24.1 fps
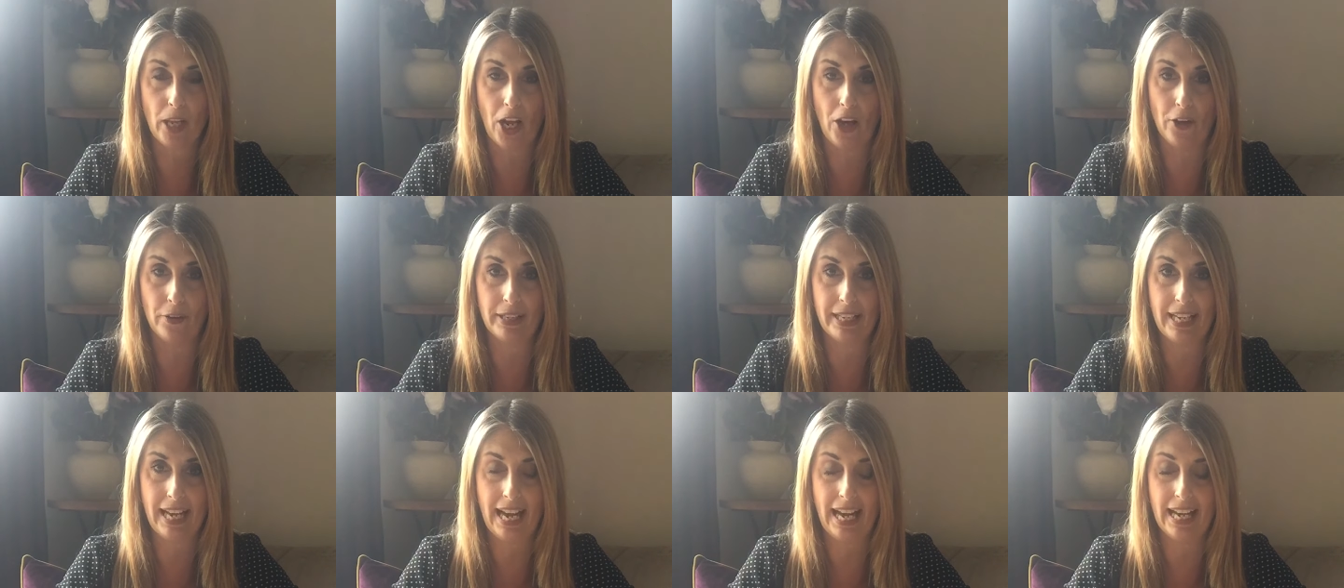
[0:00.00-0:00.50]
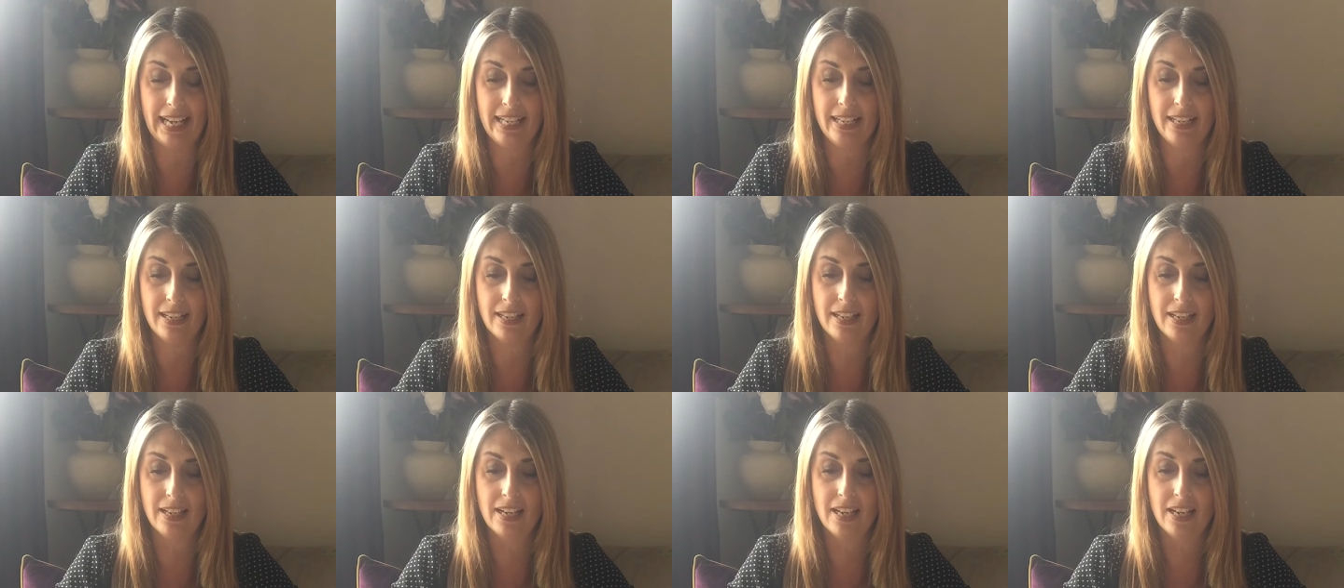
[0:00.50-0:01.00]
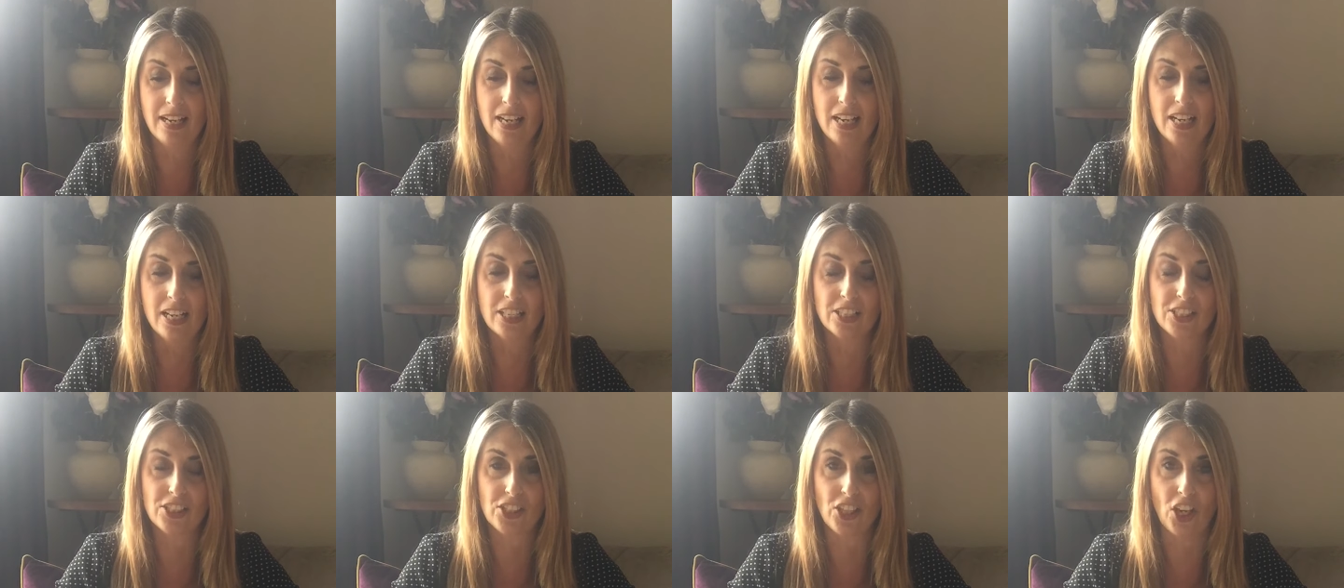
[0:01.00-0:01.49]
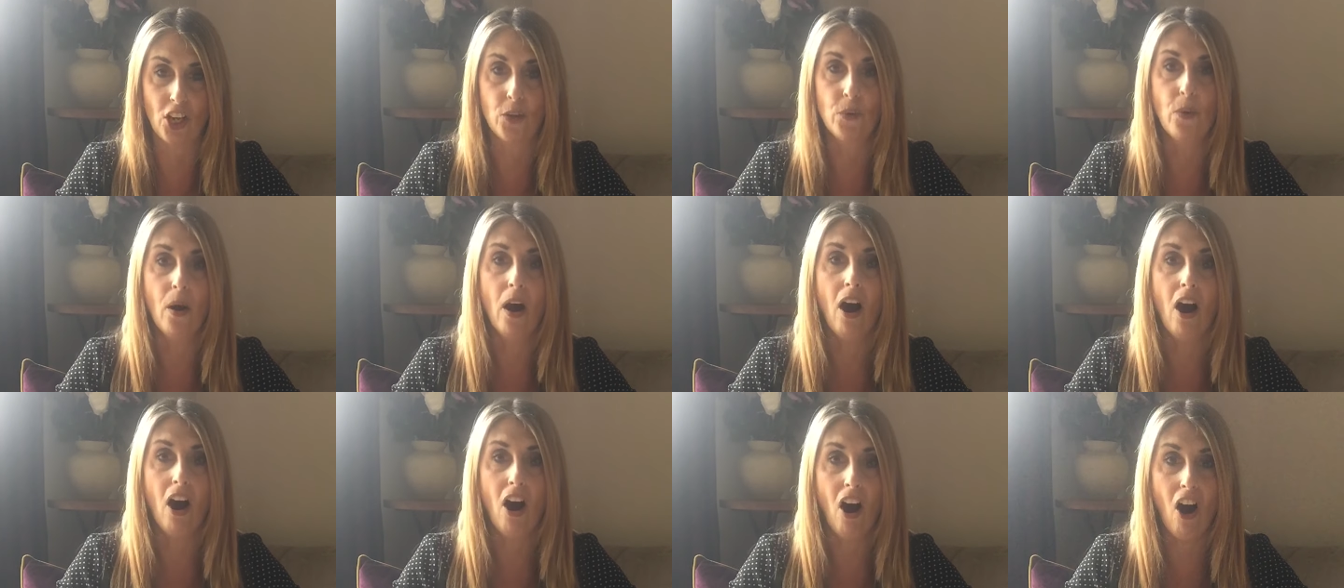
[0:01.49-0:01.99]
Okay, so
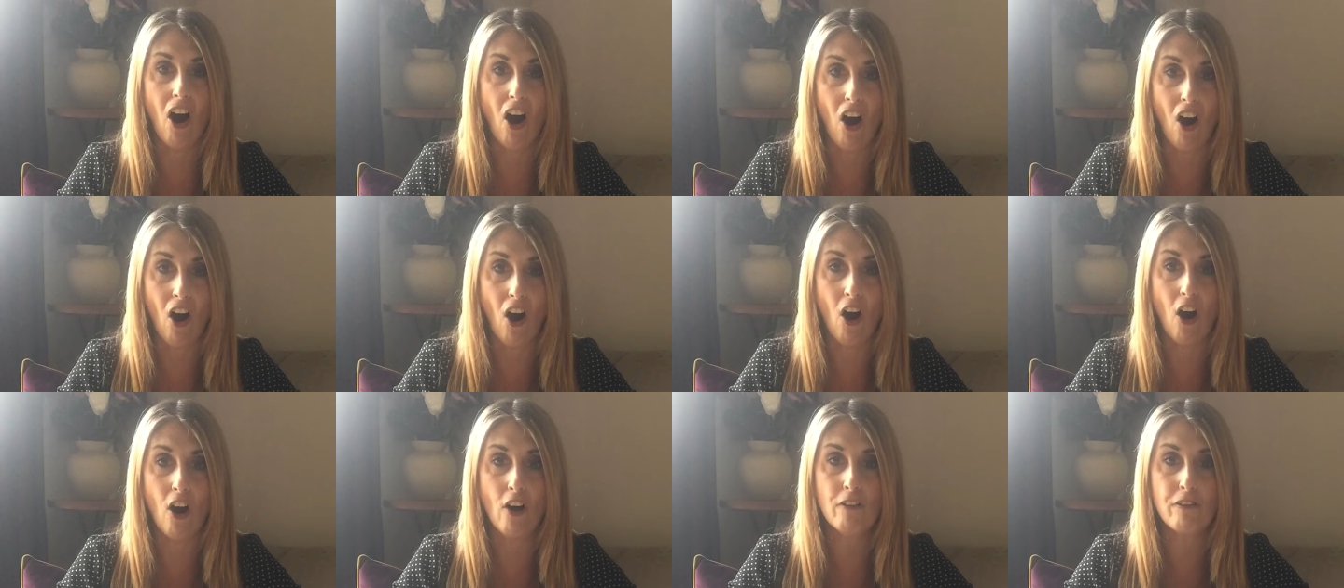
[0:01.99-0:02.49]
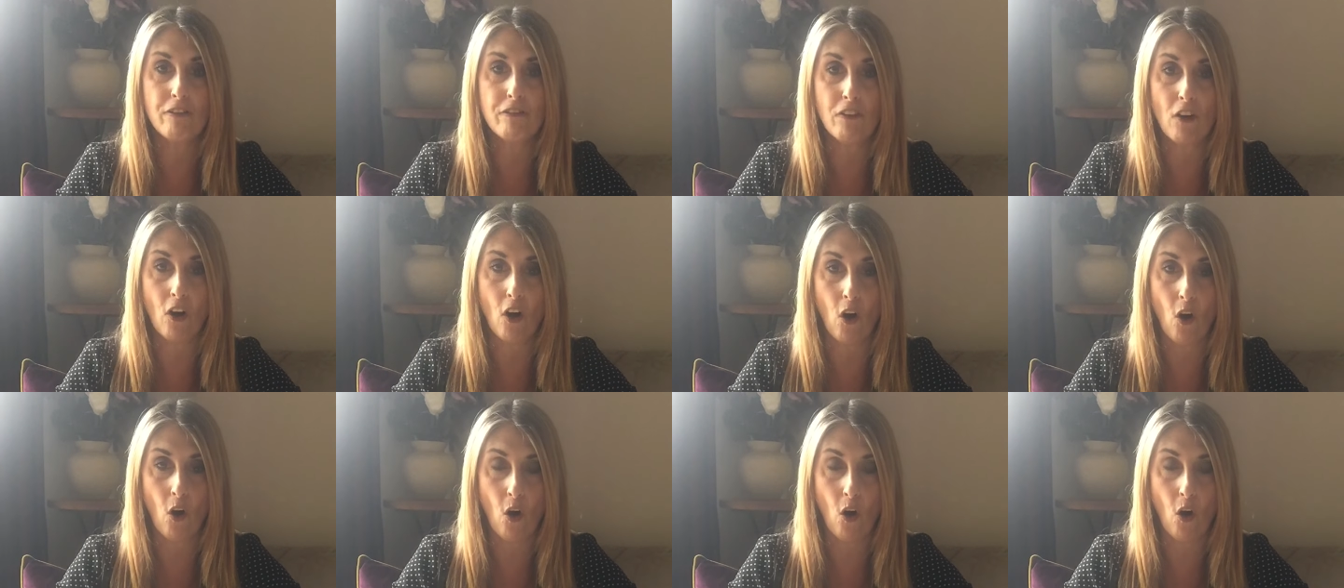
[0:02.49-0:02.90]
half